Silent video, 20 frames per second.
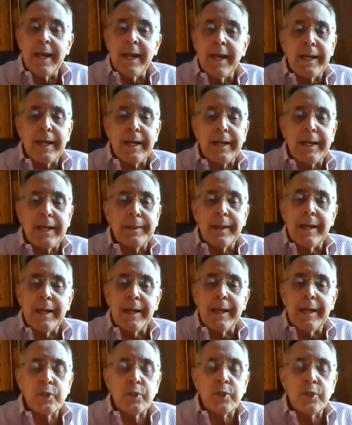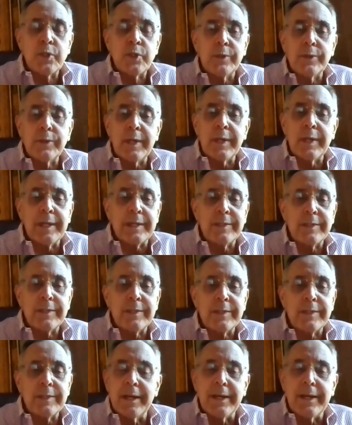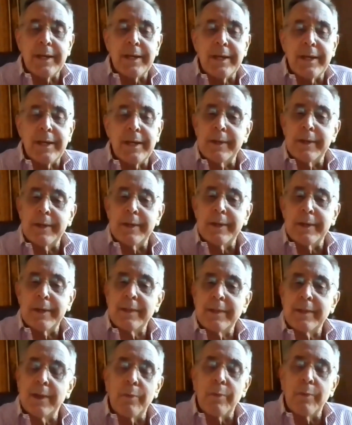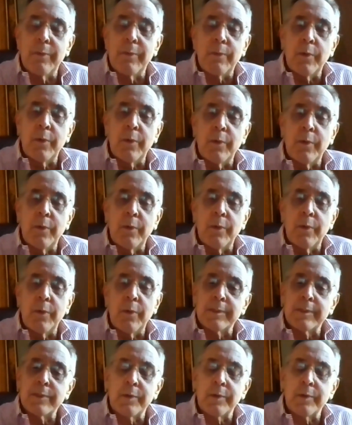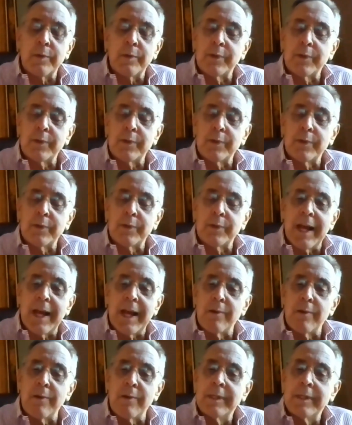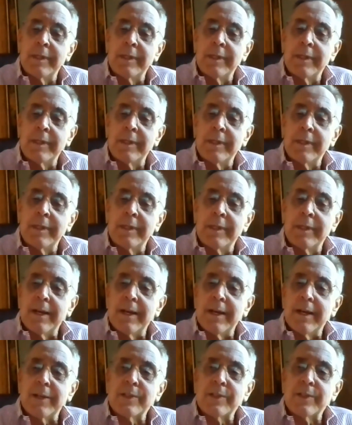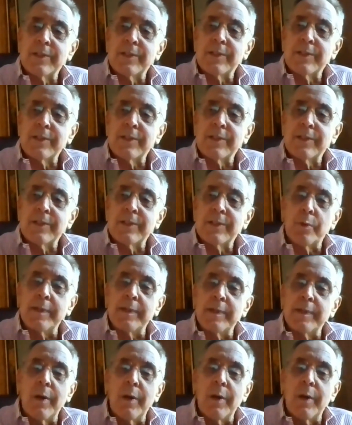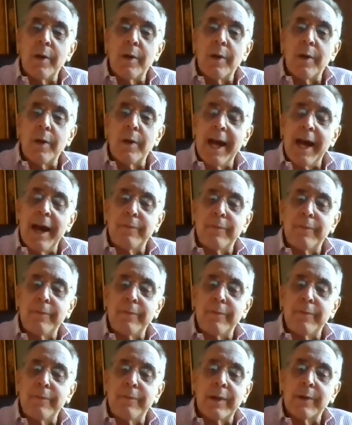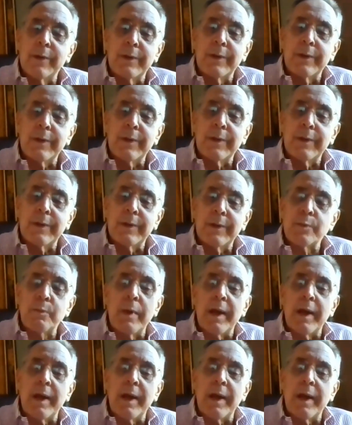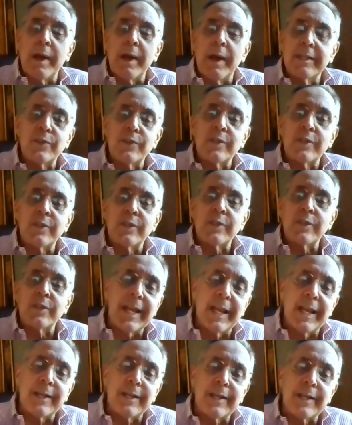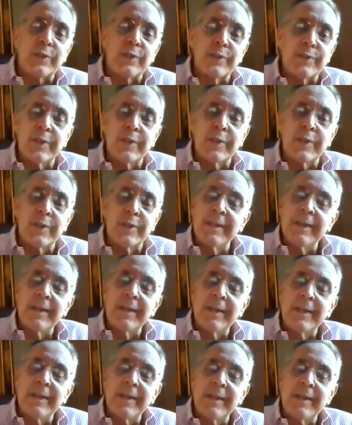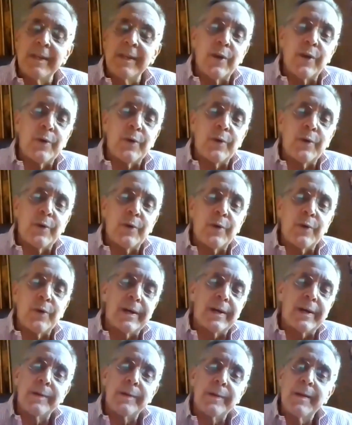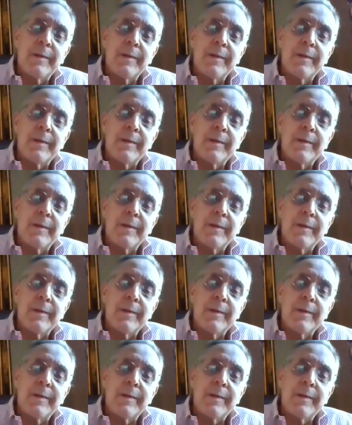And I'm sure that, we'll be able to sort things out as long as we don't have or expect instant answers. So